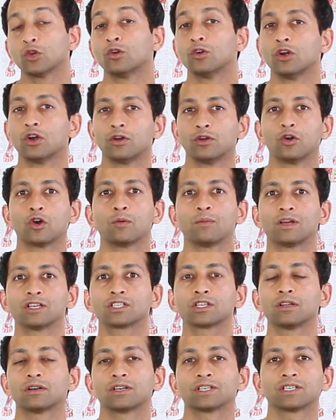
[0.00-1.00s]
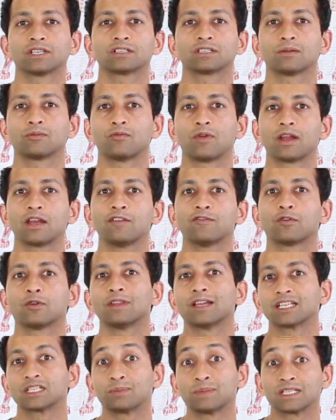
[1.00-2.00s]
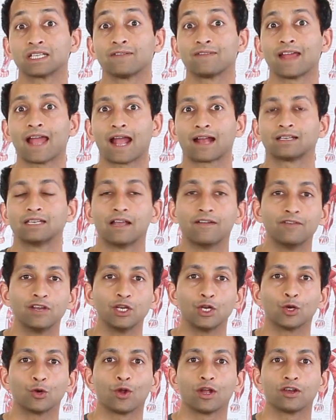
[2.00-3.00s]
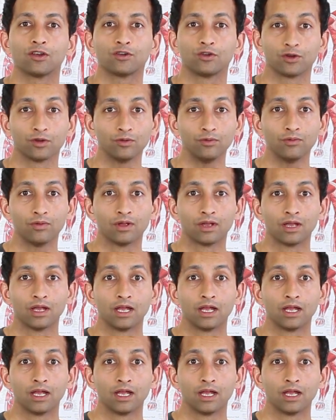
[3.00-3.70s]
your neuromuscular system ready for that specific activity you're going to do.